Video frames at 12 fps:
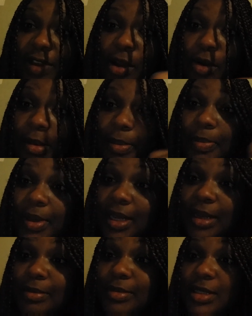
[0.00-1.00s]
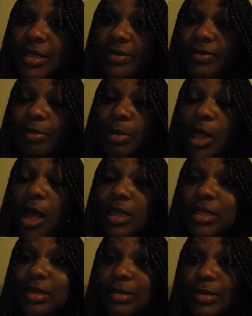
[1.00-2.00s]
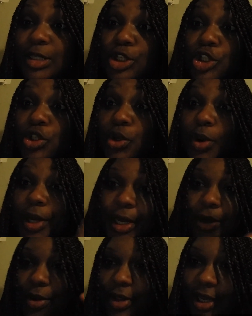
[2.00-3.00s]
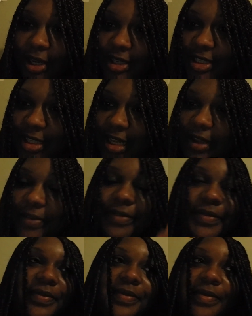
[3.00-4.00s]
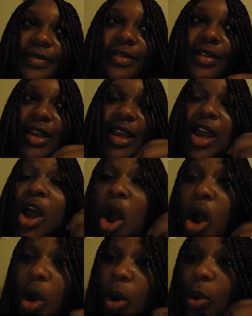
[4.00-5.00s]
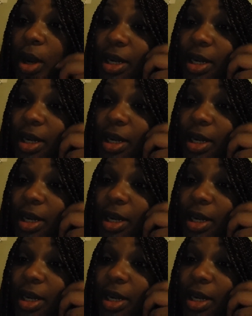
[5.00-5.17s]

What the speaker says: flower beams of blossom and joy and all that good stuff. Oh,